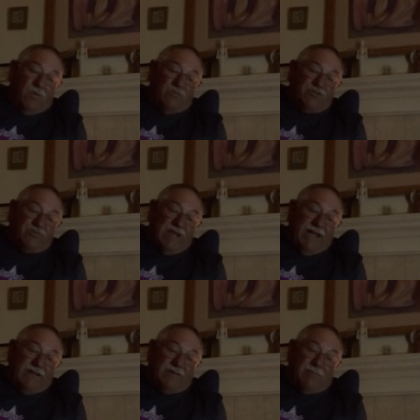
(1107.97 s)
Would you
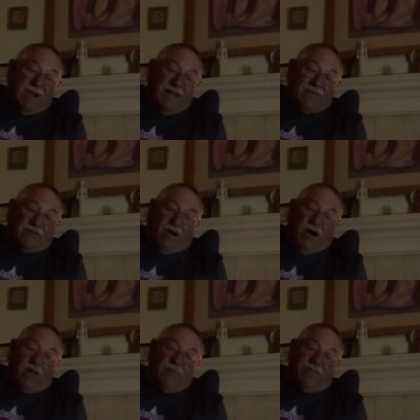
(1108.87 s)
like to buy a
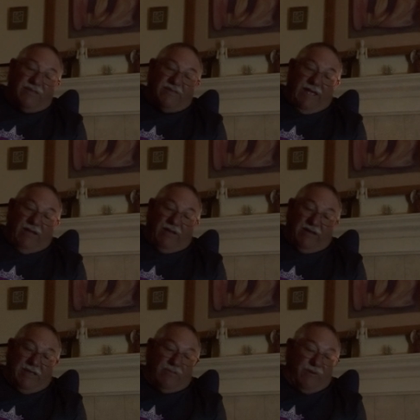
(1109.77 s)
dog with a tail on
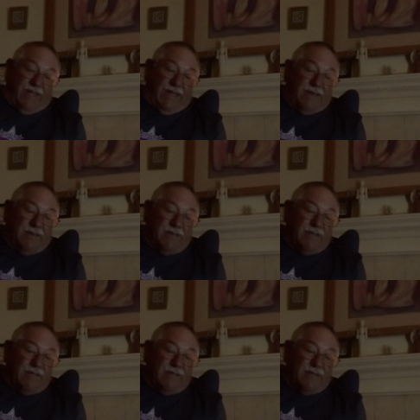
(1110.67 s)
either end?